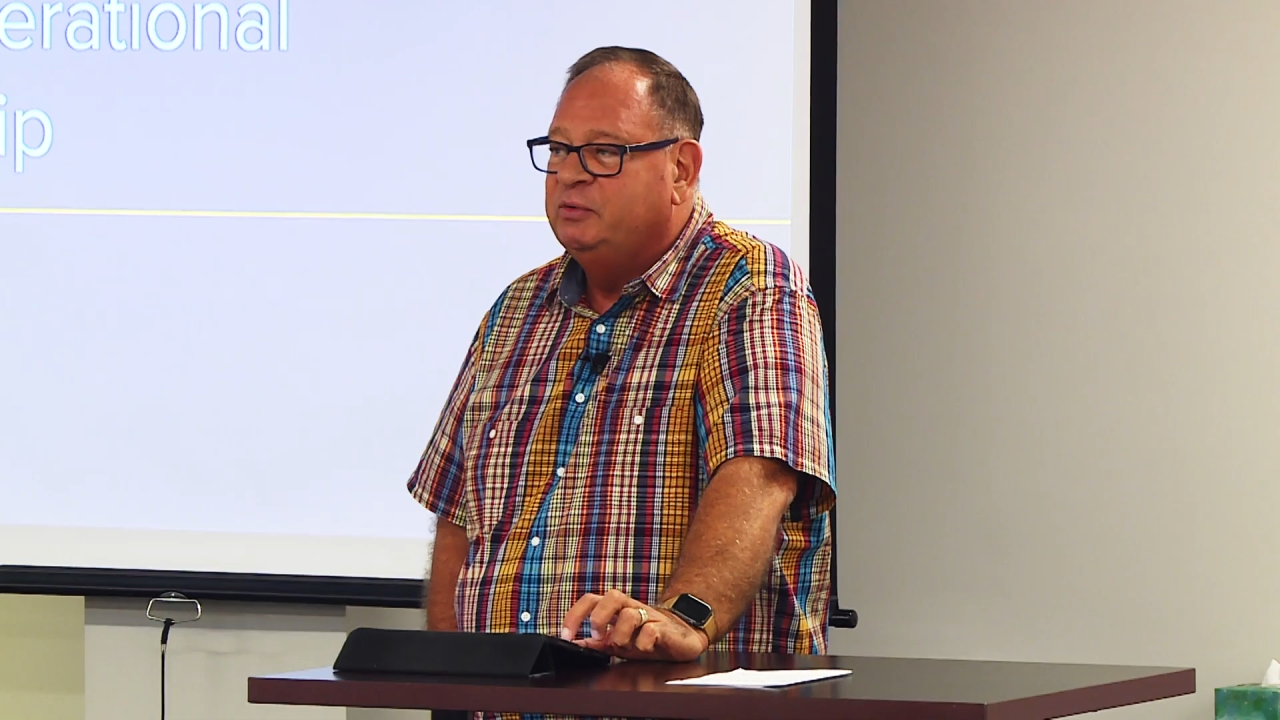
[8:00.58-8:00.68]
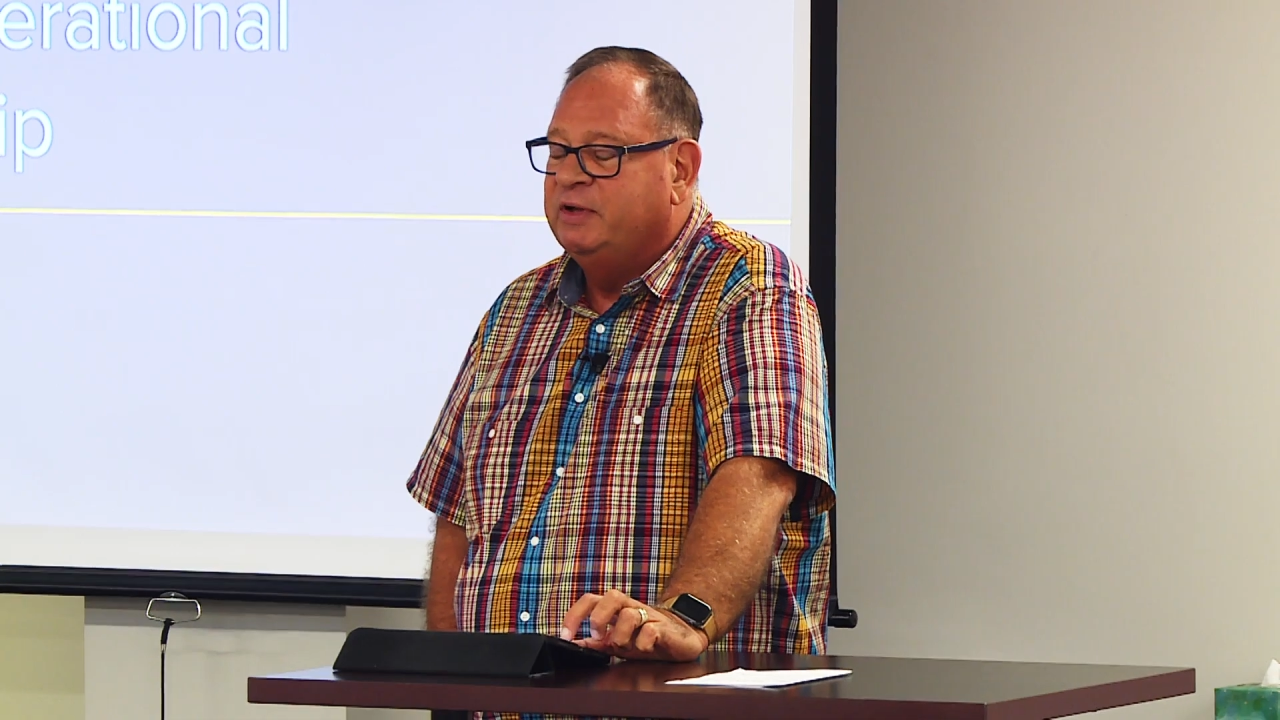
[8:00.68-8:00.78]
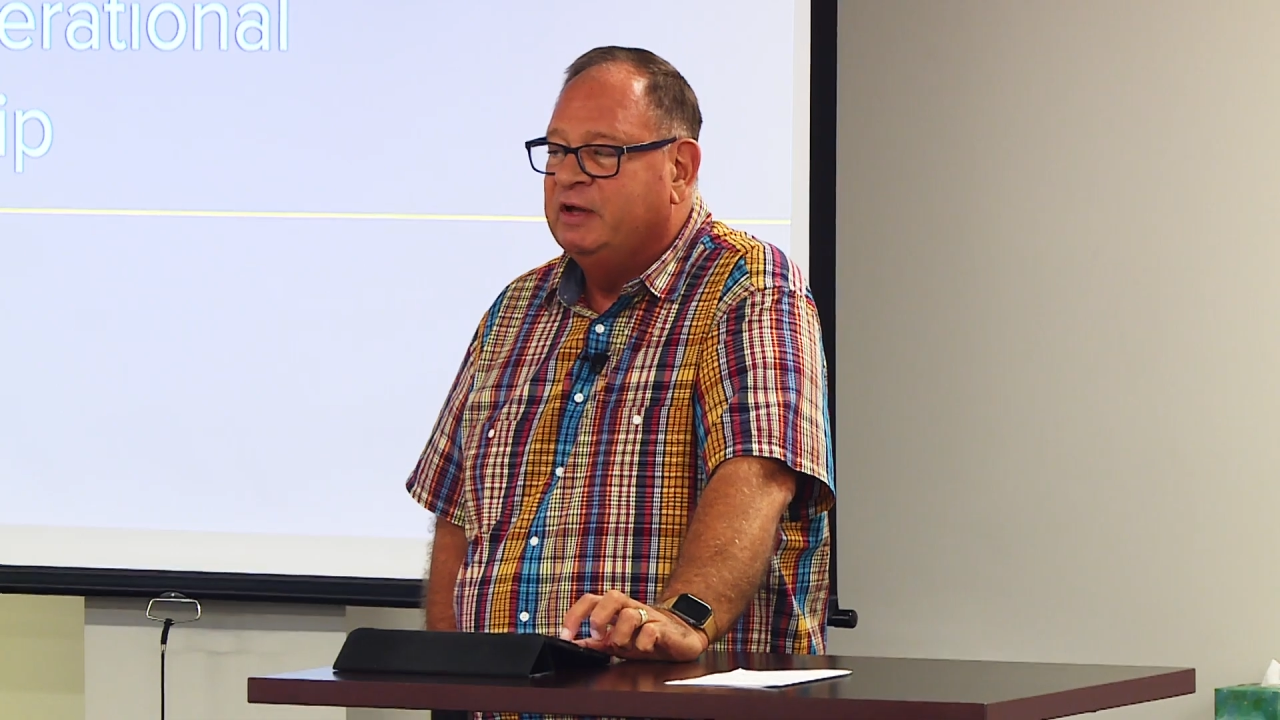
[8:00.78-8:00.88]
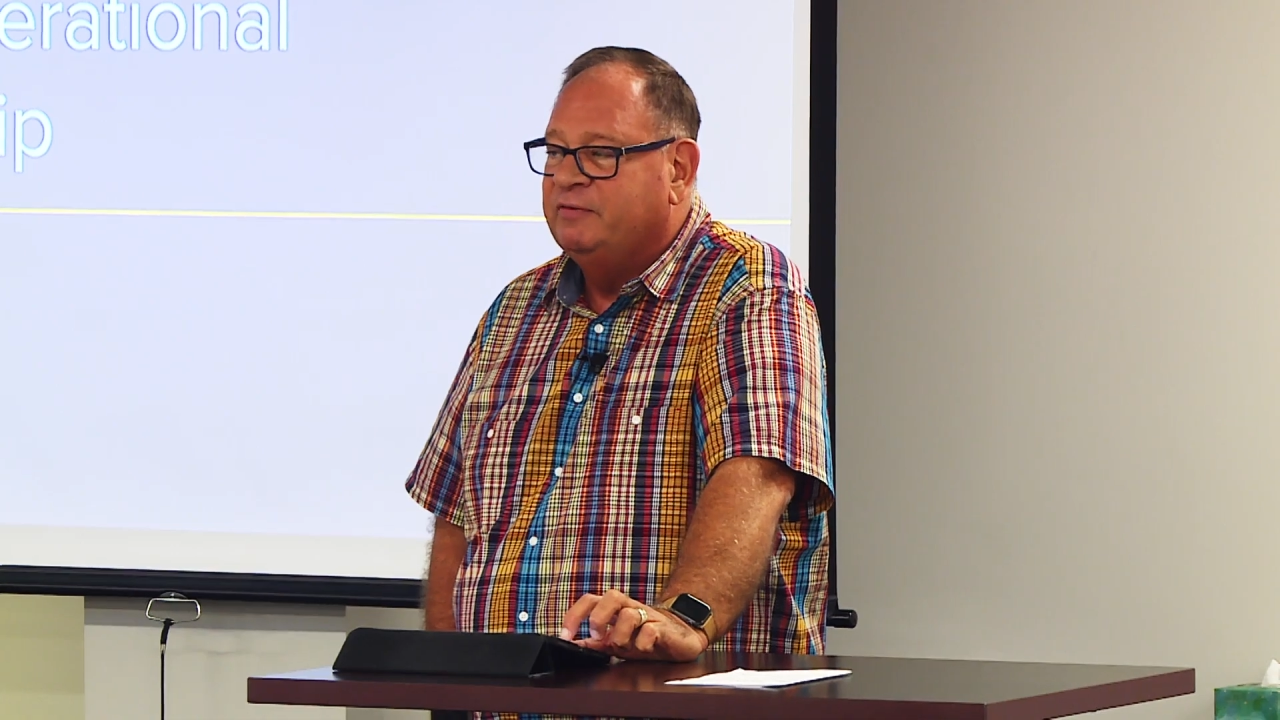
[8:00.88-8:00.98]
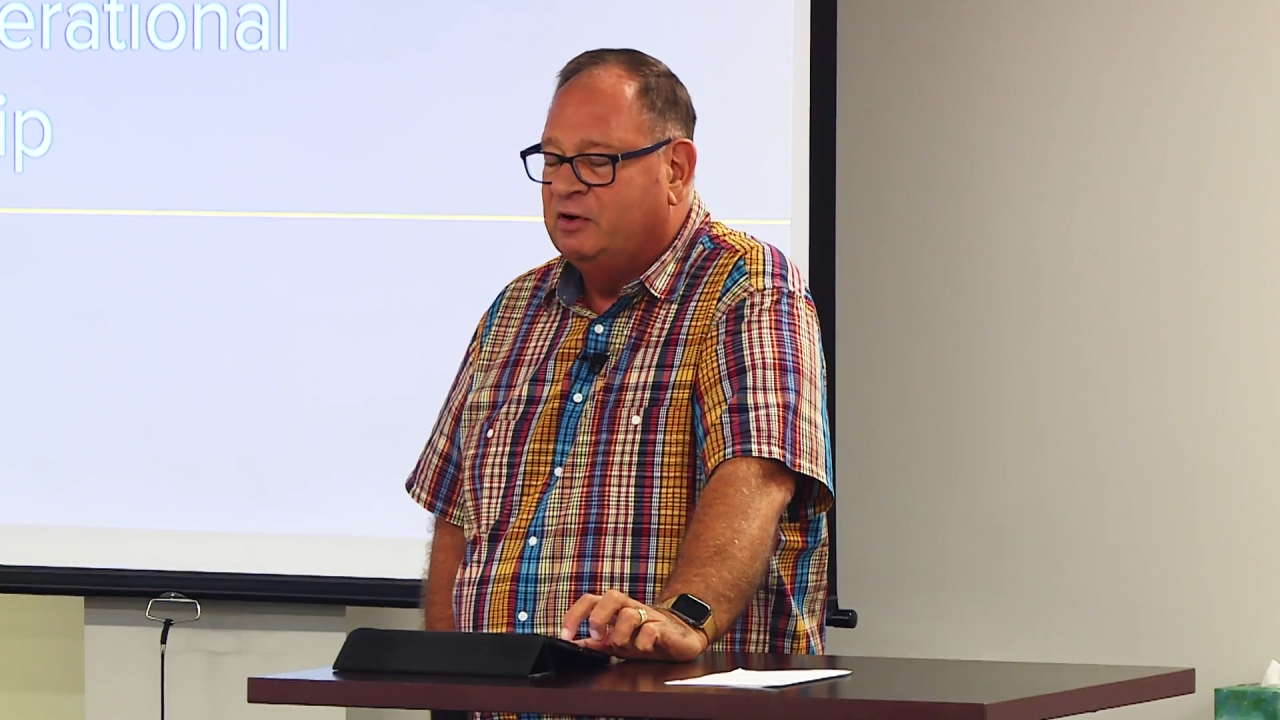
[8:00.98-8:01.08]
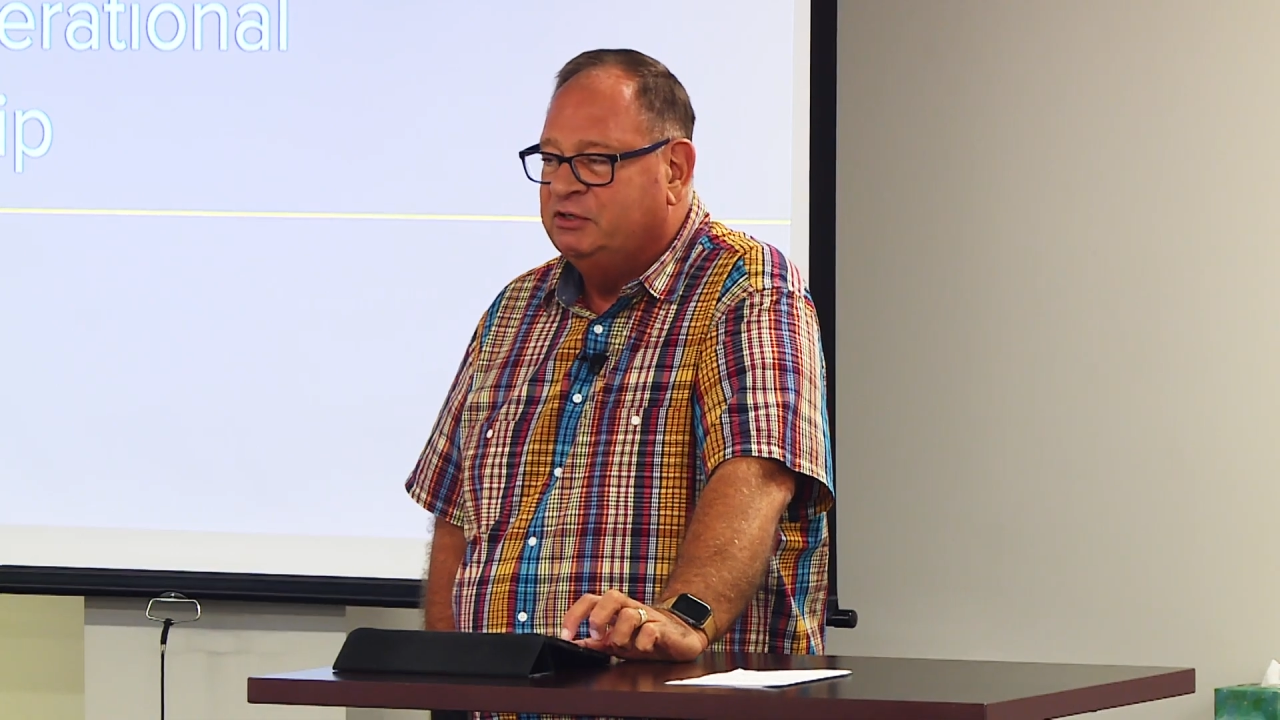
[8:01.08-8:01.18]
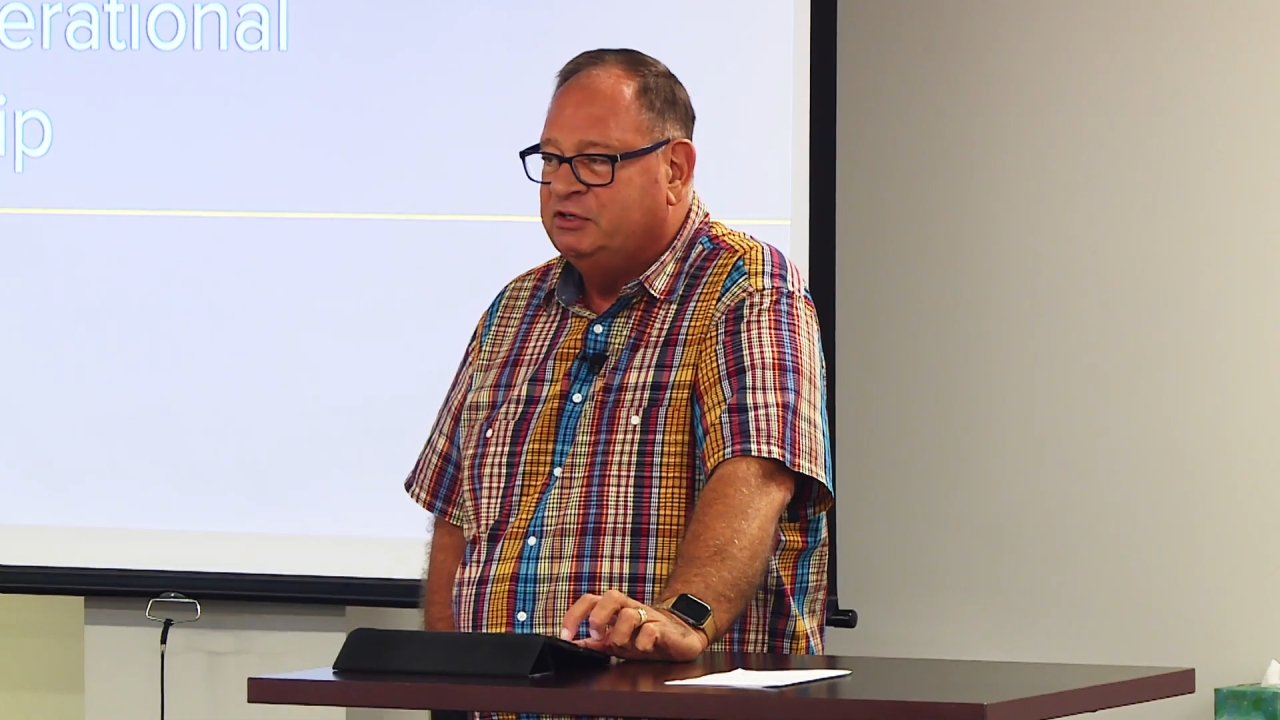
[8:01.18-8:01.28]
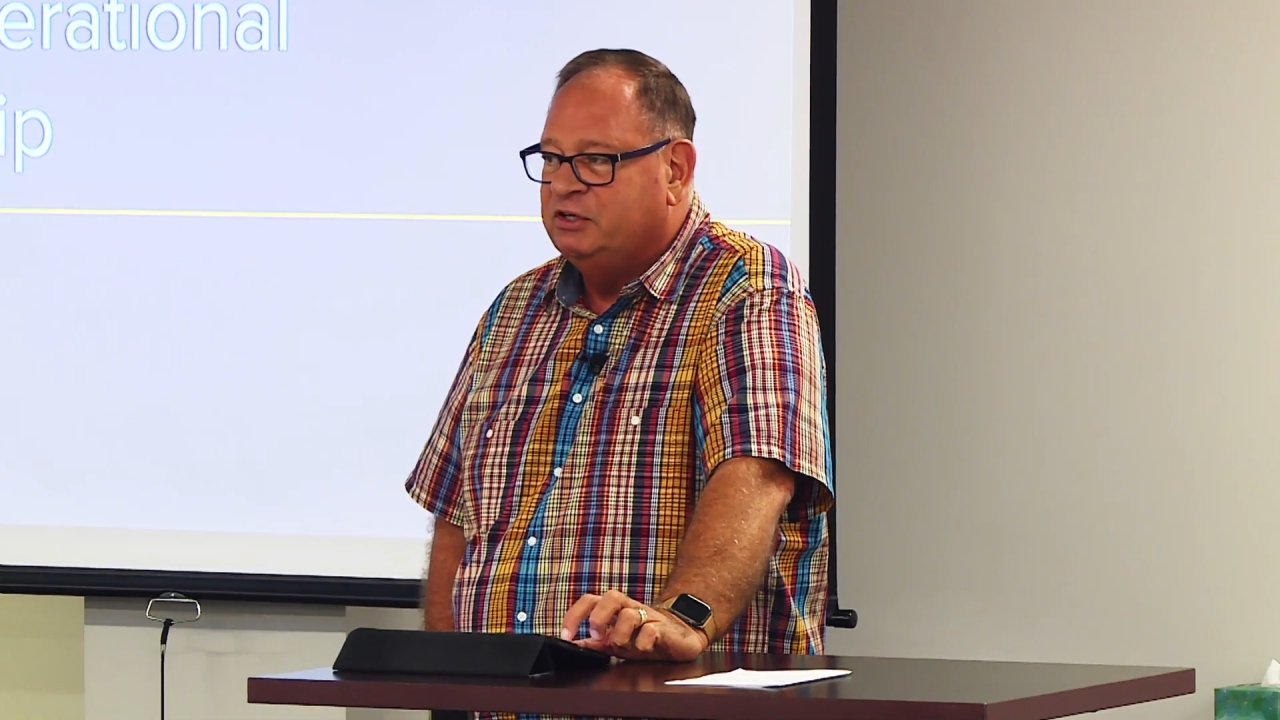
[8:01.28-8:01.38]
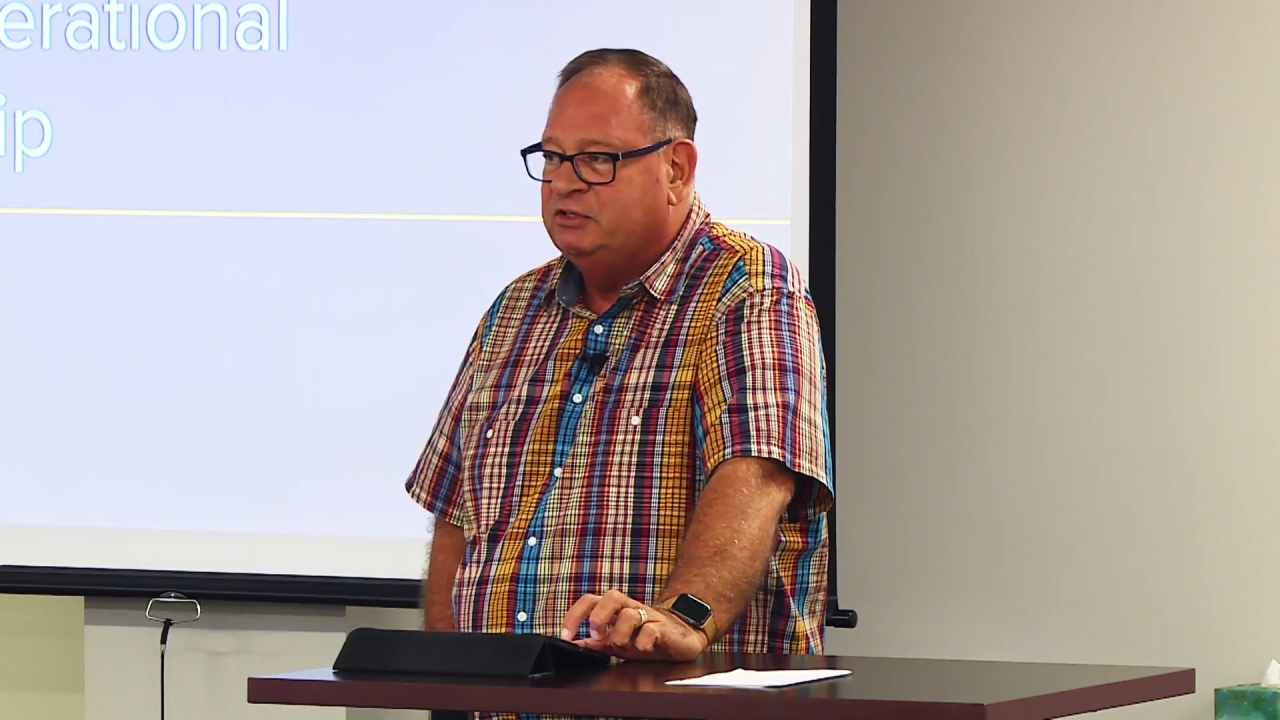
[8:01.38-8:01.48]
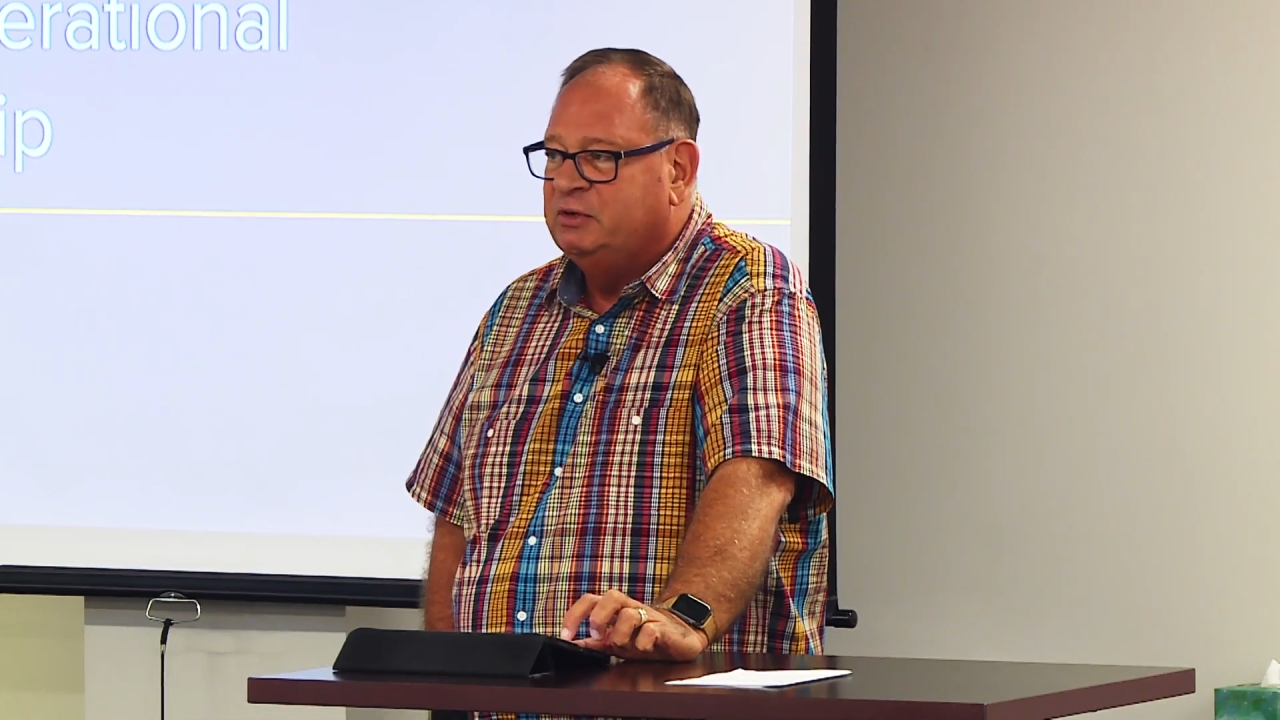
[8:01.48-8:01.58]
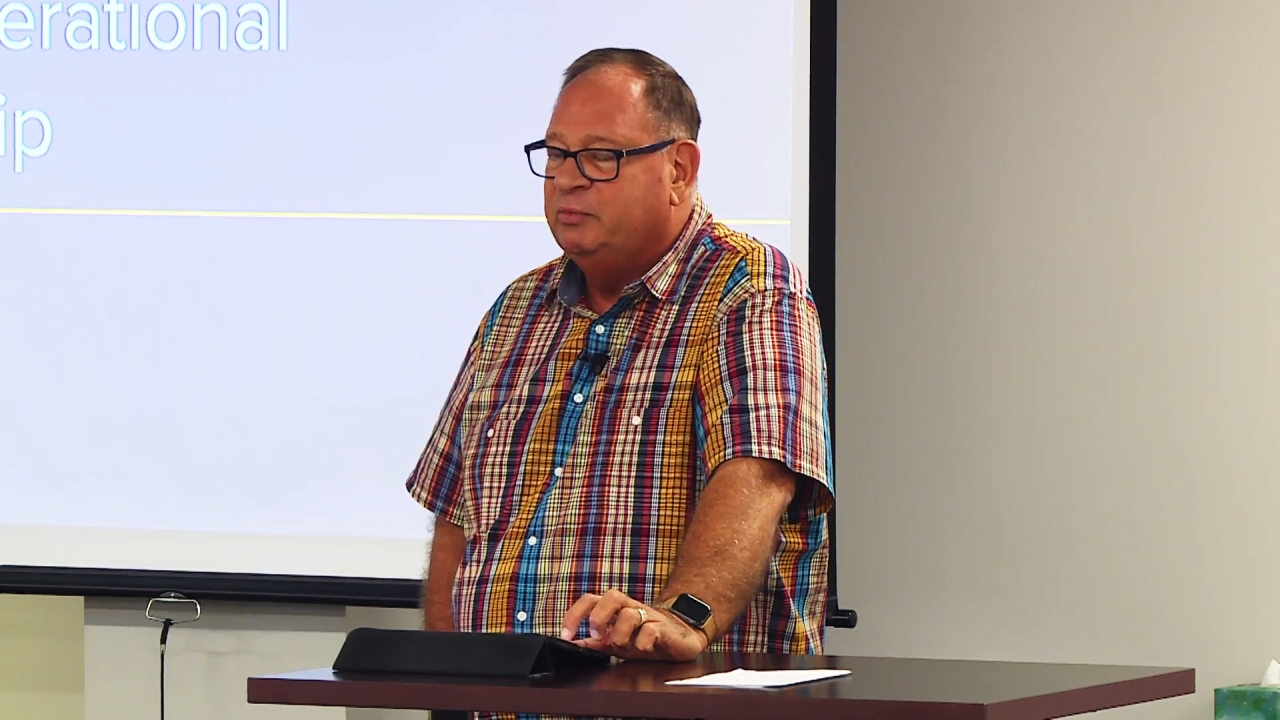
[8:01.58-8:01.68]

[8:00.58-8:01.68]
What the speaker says: we have our system,